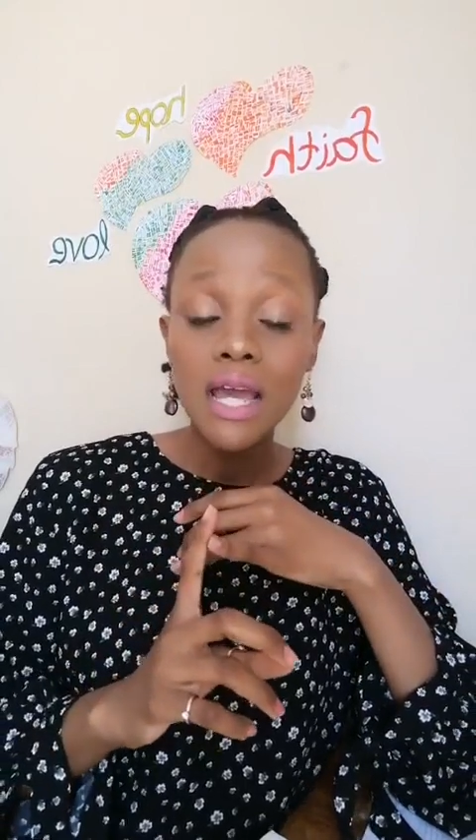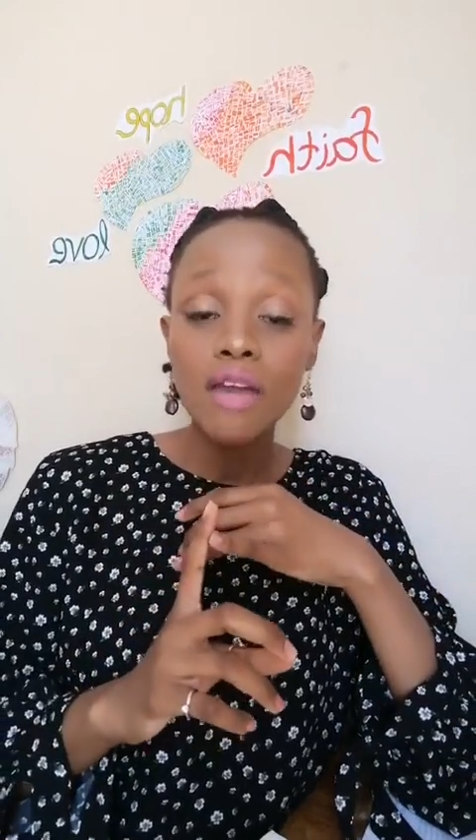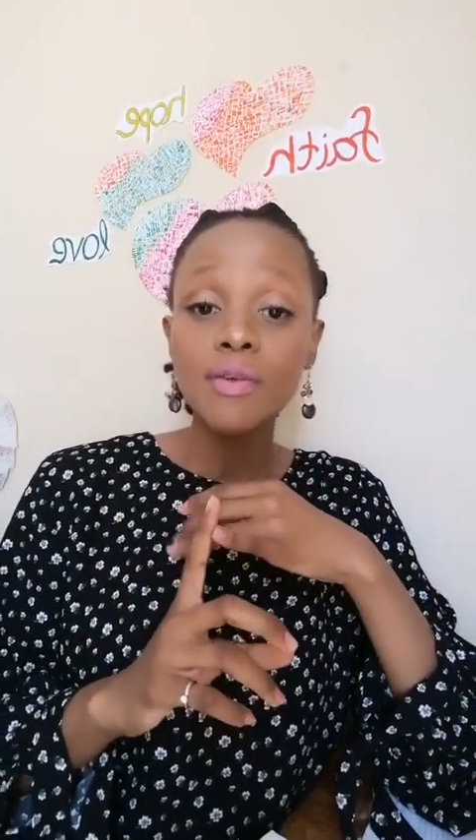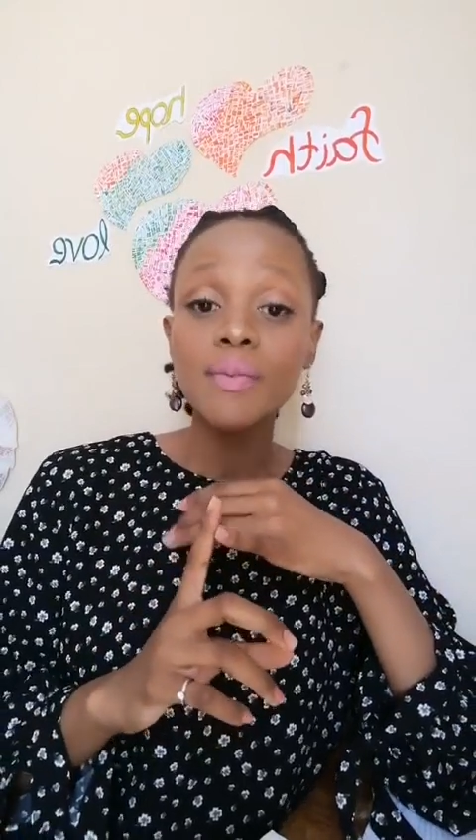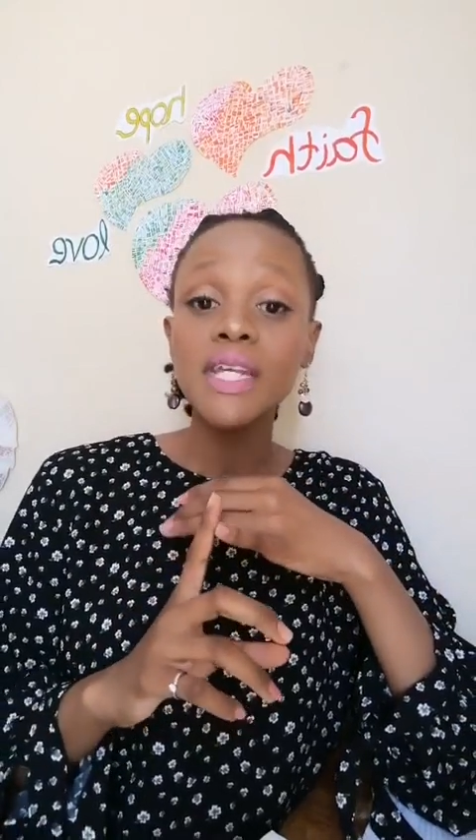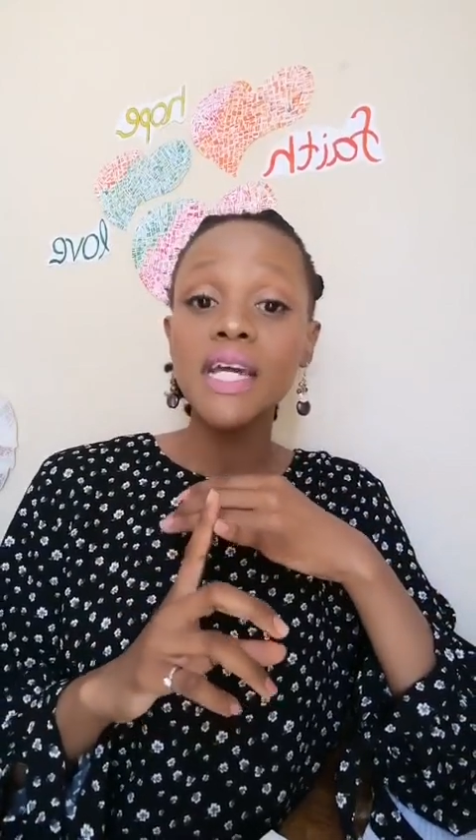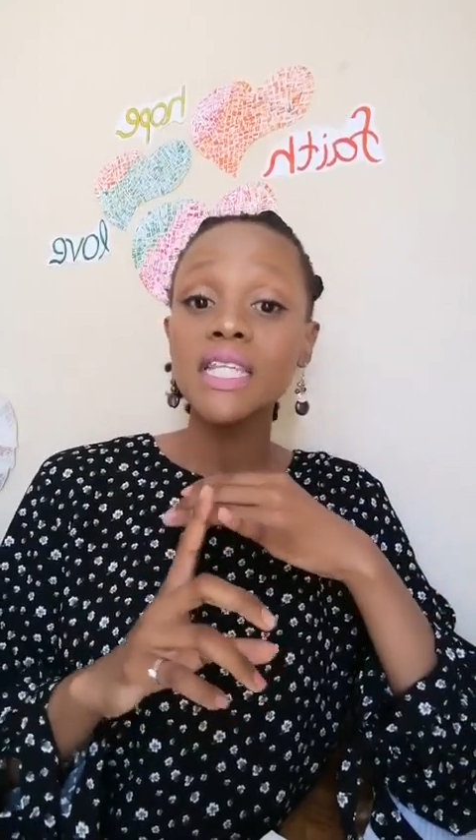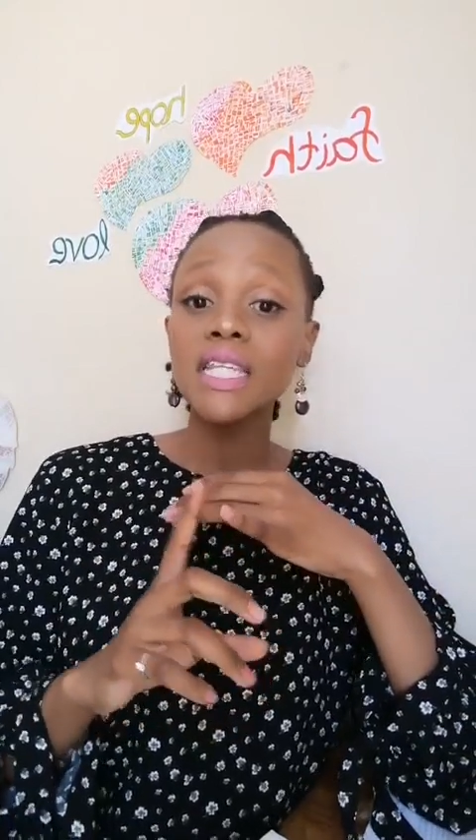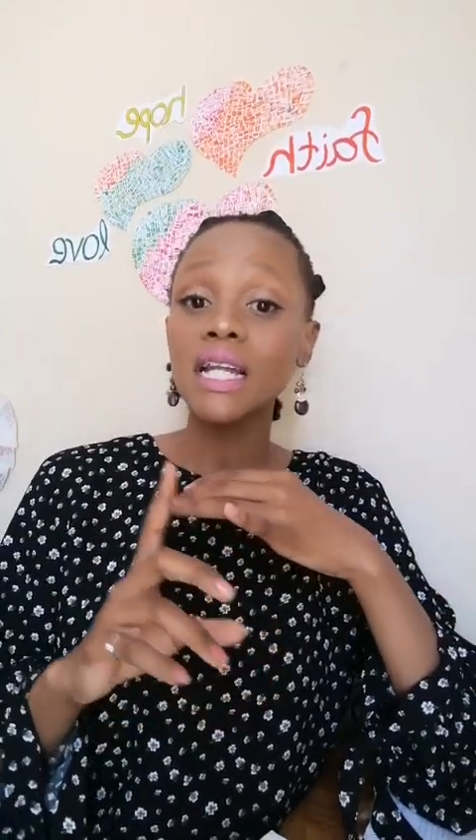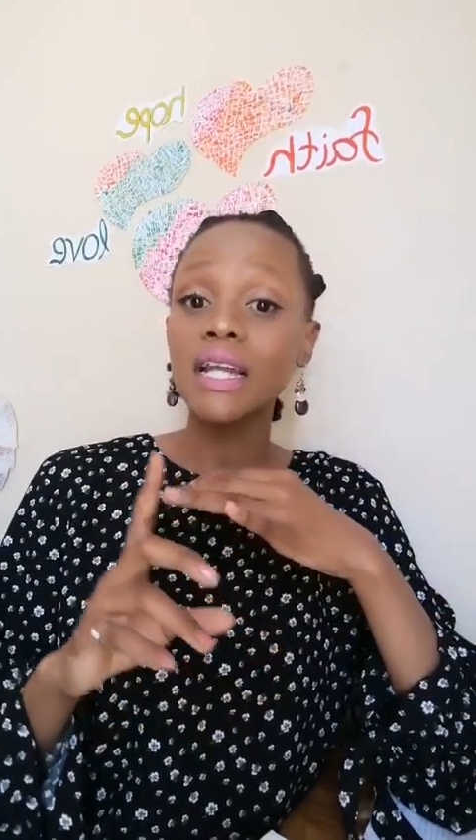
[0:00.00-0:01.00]
Everybody
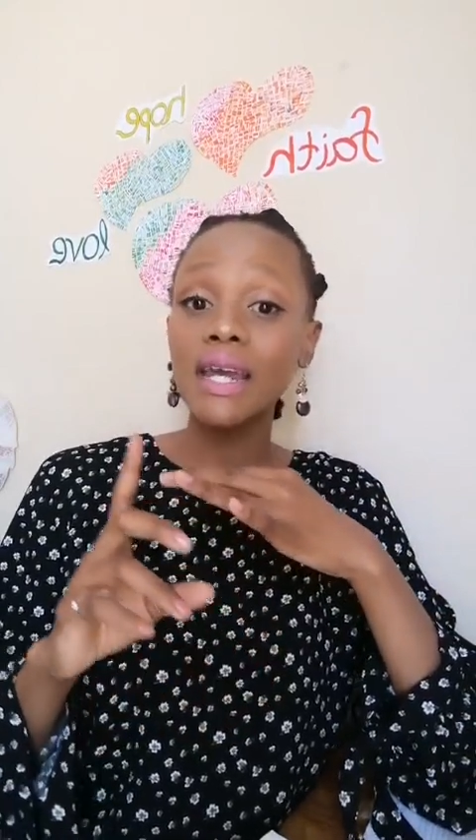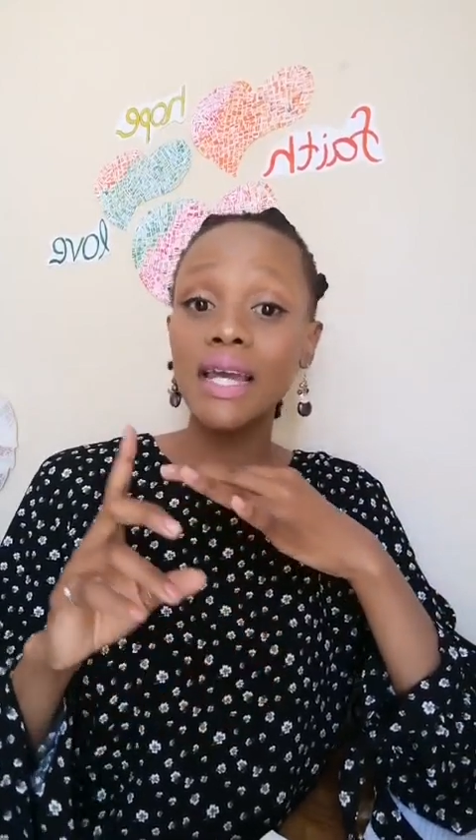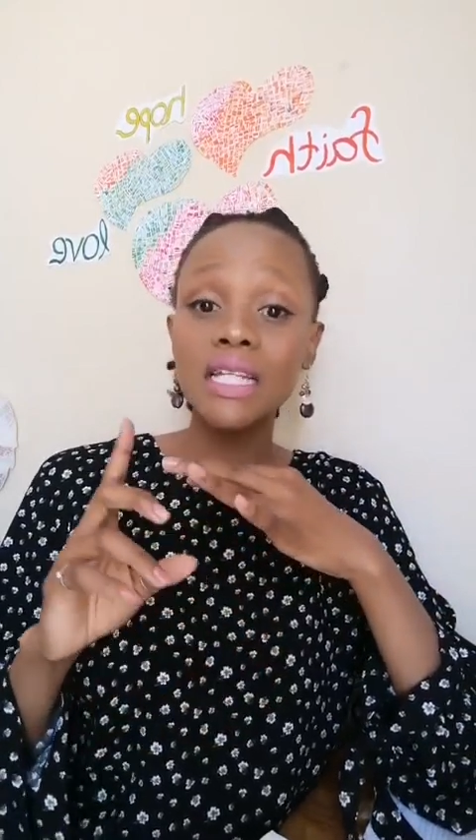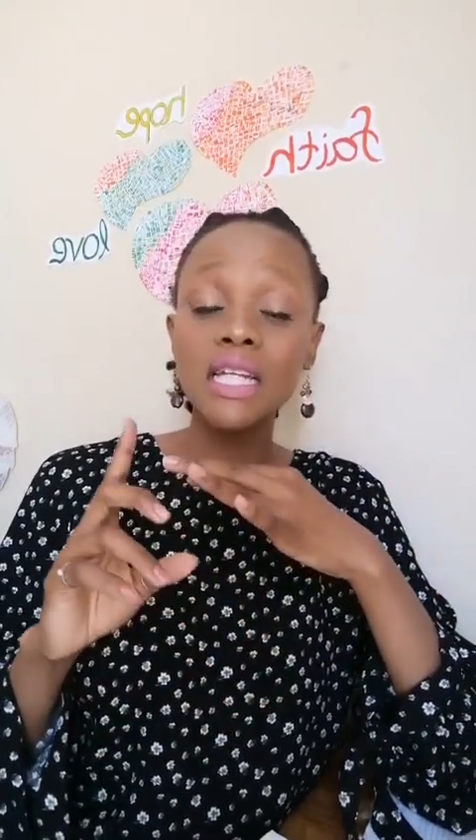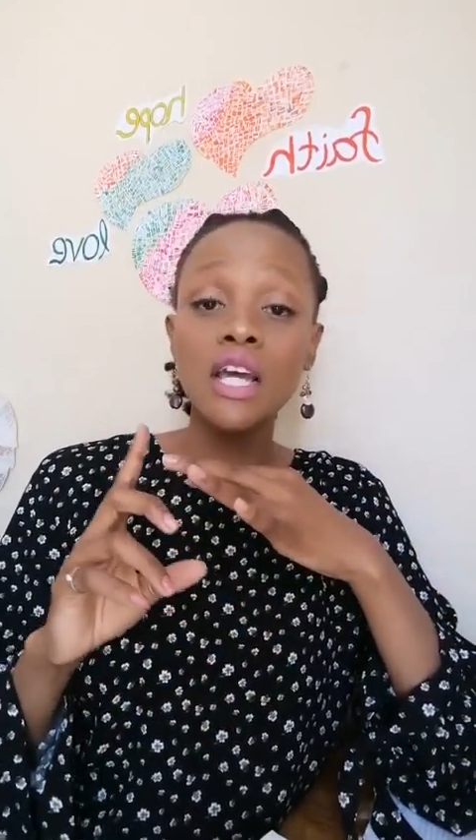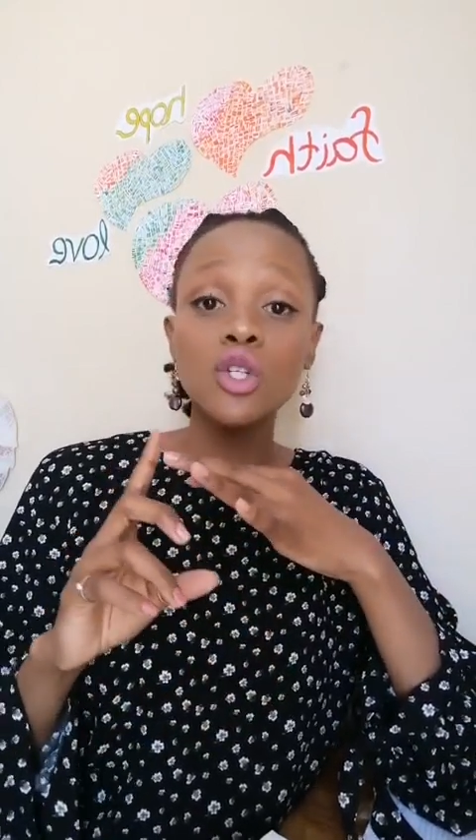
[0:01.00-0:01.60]
has the right